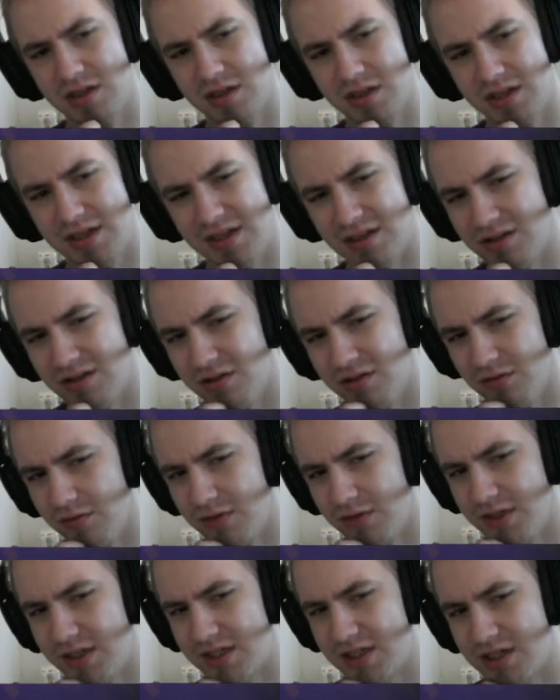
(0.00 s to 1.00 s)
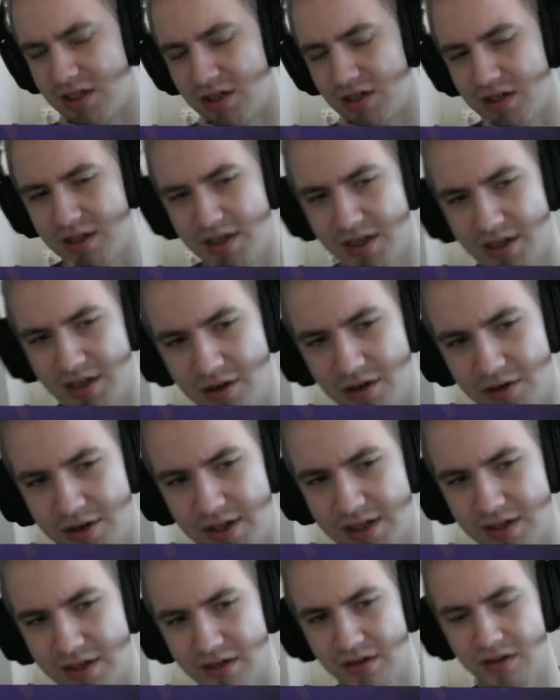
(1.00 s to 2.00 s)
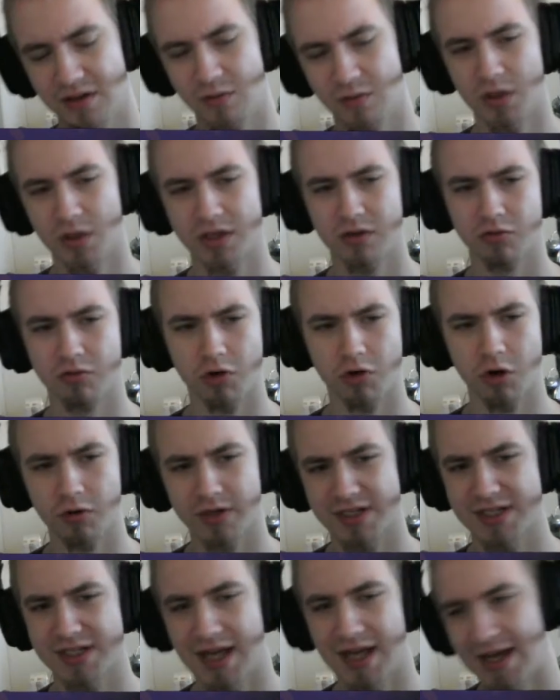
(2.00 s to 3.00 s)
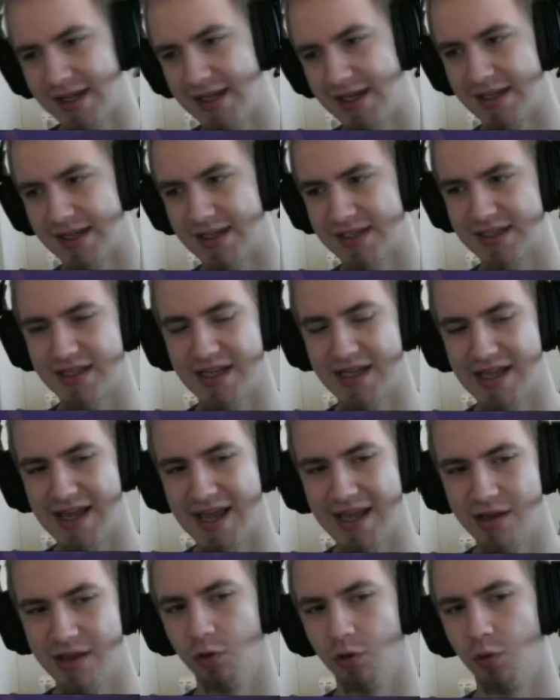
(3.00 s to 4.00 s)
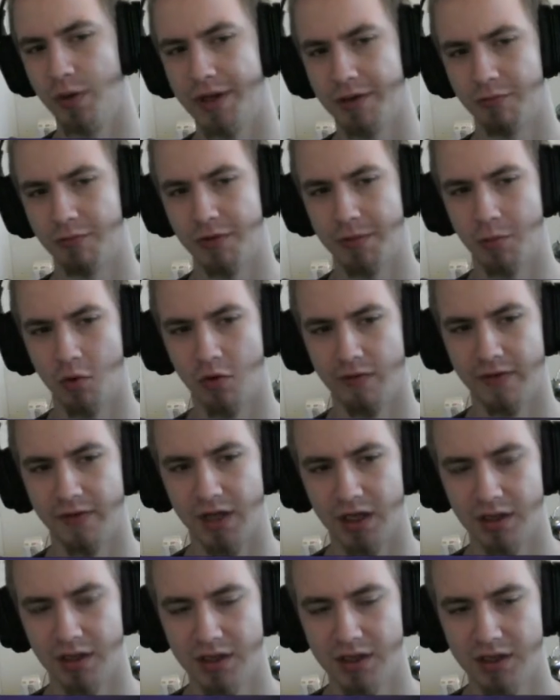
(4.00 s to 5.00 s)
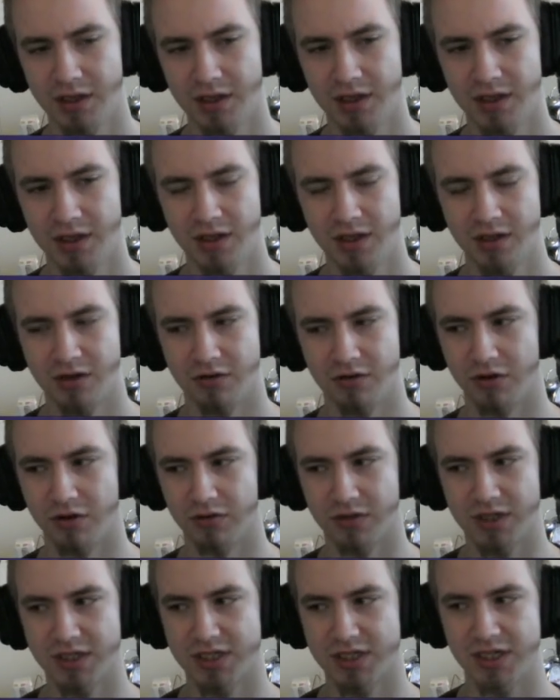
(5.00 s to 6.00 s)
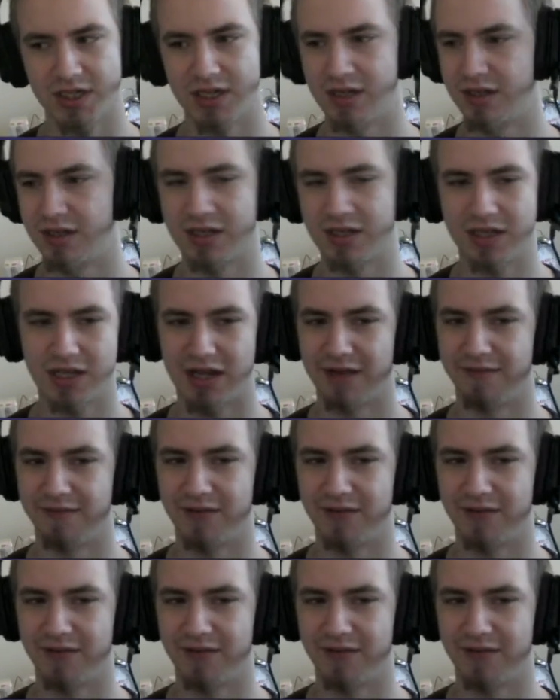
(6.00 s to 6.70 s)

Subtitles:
include this in your deck. What Rogue is lagging is the AoE removal. Rogue doesn't have